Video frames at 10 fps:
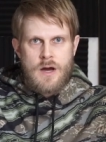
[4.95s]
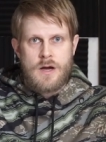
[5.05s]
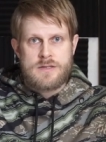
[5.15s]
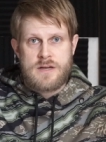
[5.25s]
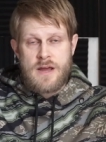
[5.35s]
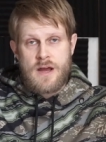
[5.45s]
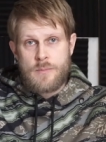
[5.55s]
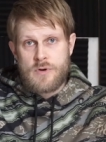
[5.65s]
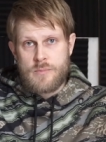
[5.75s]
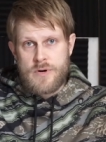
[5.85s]
Uh, today I'm
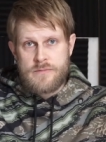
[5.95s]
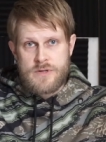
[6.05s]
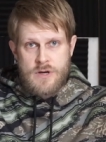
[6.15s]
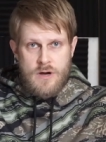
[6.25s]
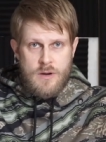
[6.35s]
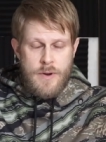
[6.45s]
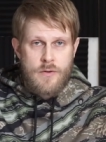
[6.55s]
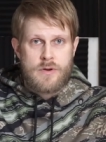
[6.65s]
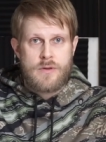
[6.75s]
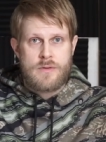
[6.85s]
going to briefly talk
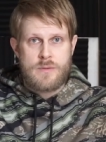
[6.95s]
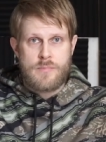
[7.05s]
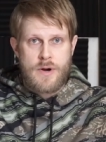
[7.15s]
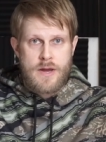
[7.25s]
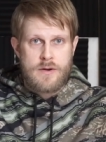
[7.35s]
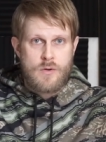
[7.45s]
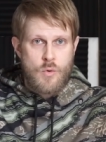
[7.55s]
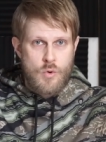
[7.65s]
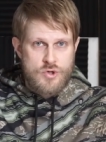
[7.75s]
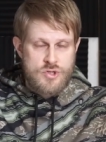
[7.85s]
about the brand
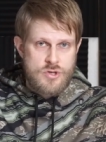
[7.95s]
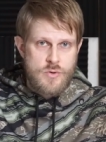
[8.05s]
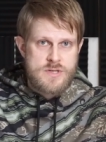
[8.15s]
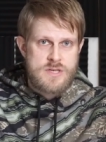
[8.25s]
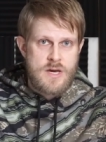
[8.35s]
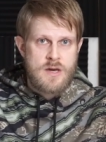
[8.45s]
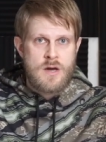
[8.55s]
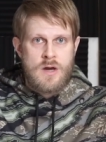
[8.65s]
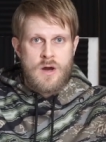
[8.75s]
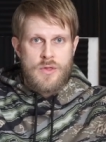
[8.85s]
Origin USA,
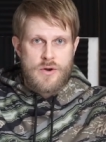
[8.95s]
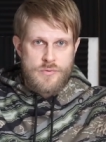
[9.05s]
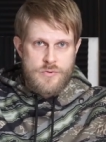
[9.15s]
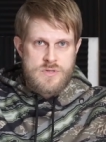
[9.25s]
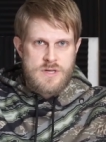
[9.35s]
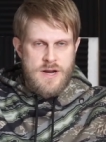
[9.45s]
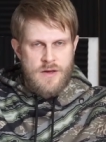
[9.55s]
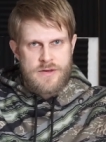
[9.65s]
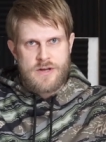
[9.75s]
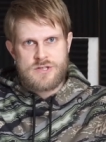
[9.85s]
their roots, and how
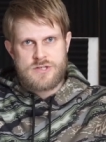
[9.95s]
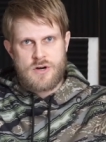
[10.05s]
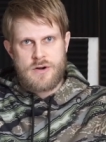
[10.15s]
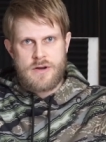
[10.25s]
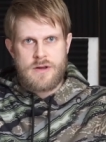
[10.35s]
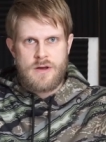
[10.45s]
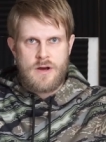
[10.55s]
they got started.